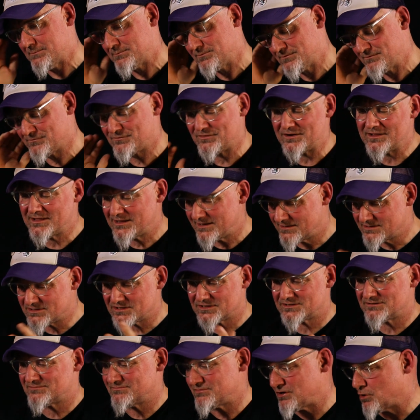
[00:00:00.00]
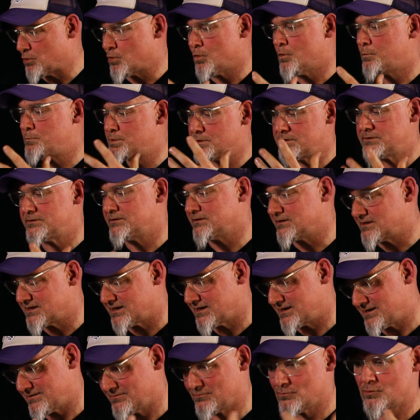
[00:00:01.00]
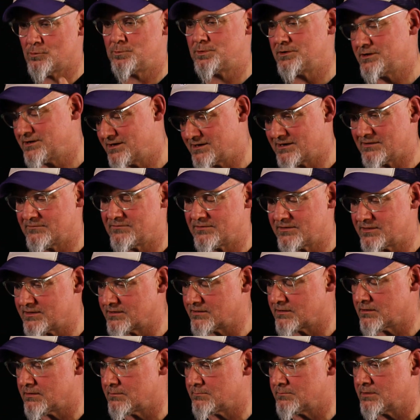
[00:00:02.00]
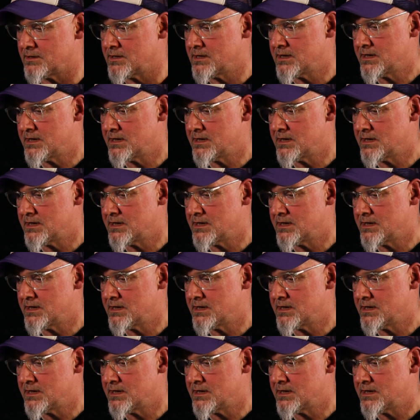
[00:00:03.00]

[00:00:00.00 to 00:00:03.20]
Really just opening everything up.